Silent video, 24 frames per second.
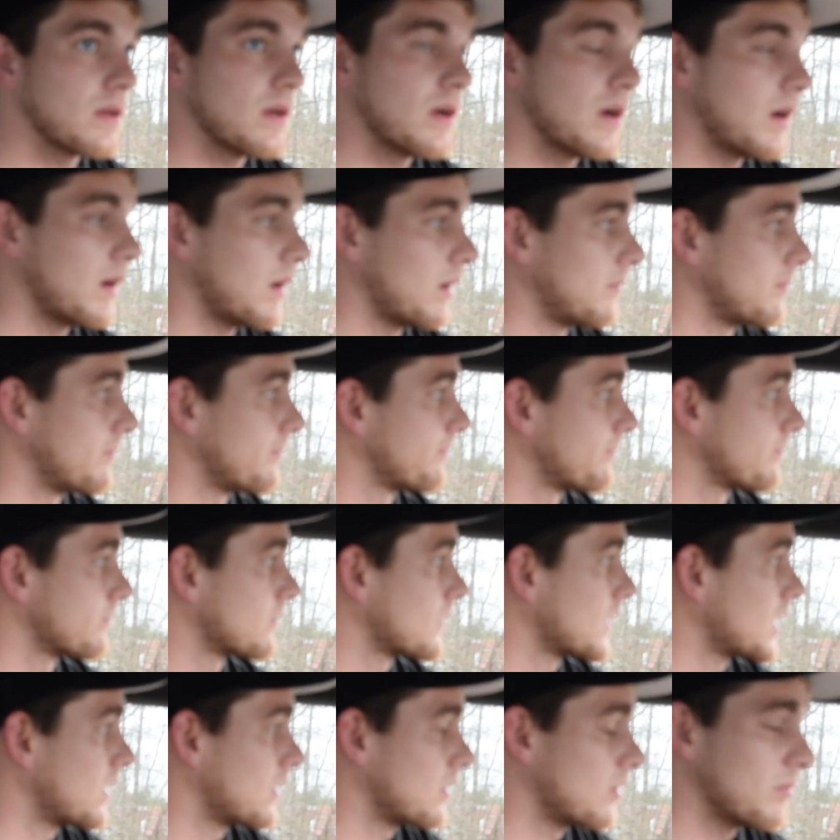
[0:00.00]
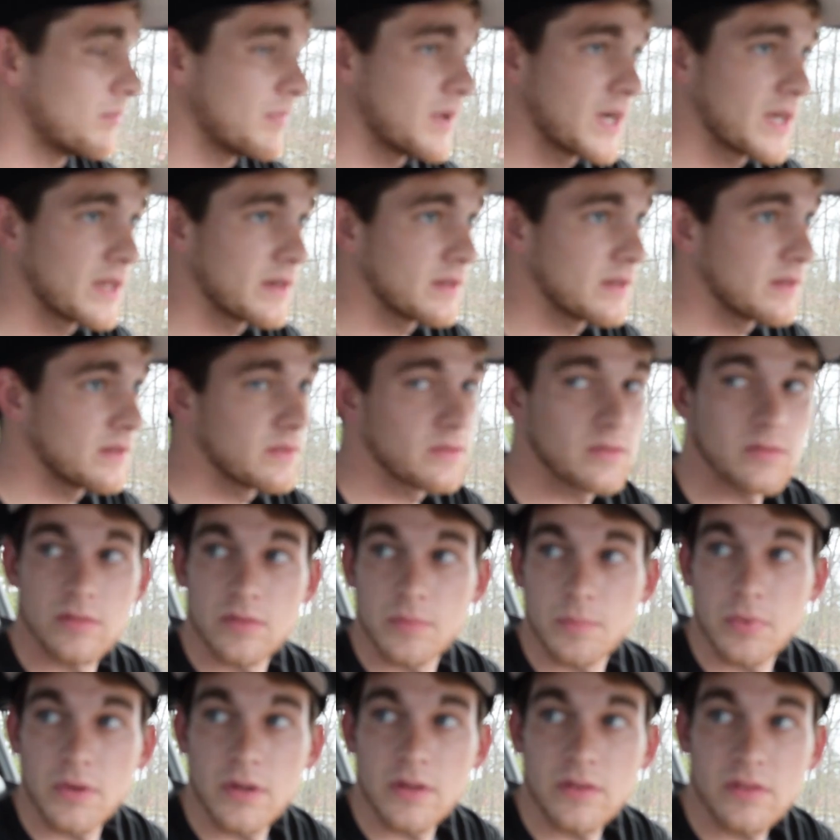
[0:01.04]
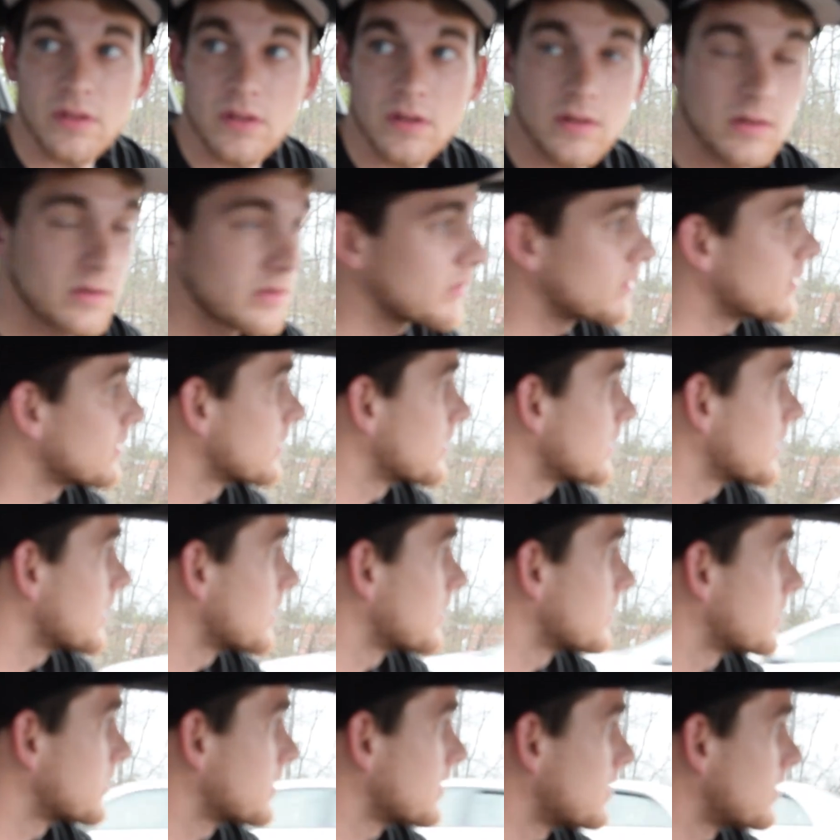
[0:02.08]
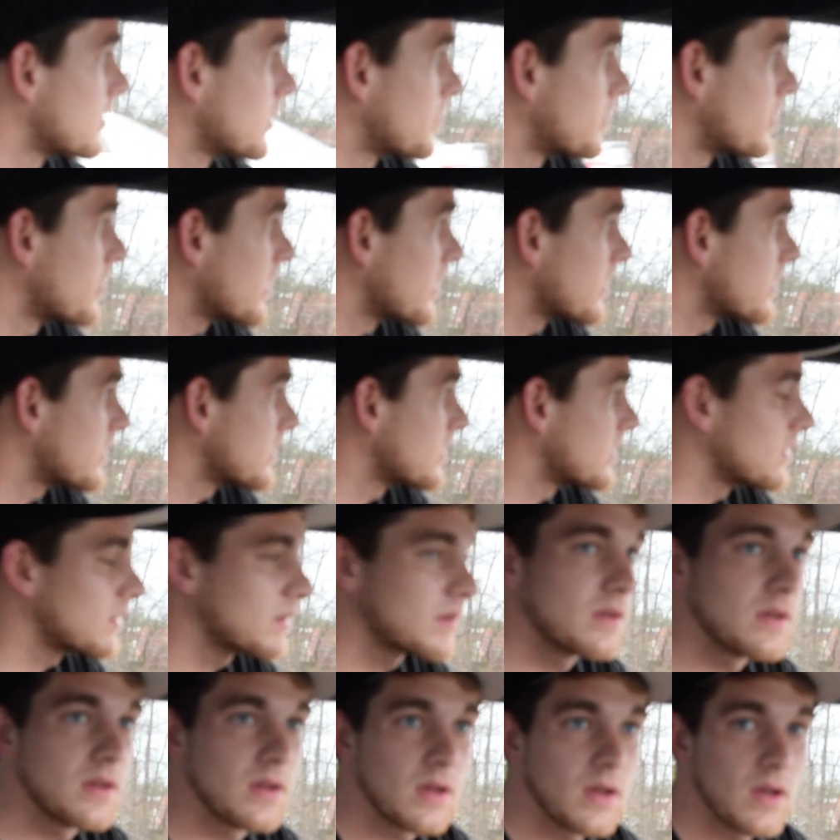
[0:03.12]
I know mine is. It was pretty sunny earlier. Now it's all depressing.